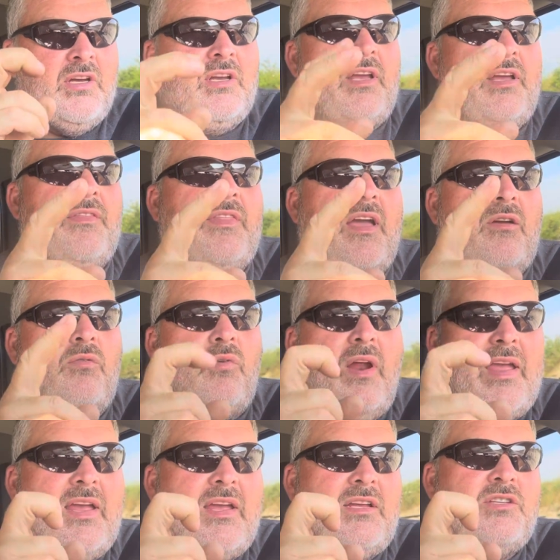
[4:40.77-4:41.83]
And that
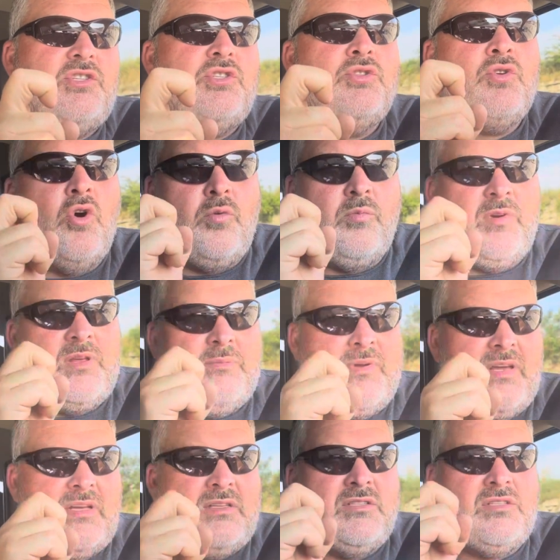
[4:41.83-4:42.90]
range normally
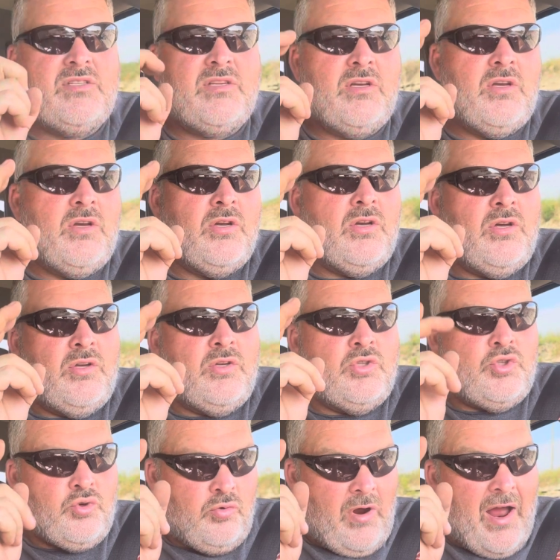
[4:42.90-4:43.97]
means
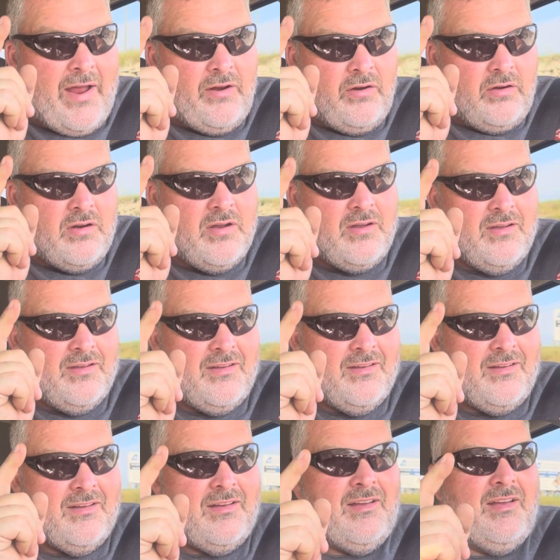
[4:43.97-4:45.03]
dryer
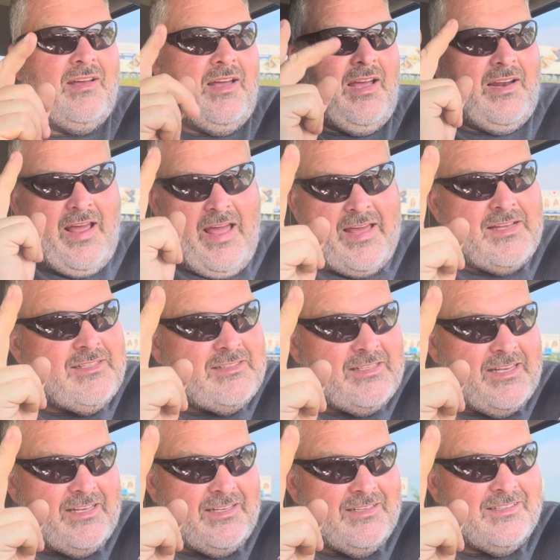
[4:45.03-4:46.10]
and AC.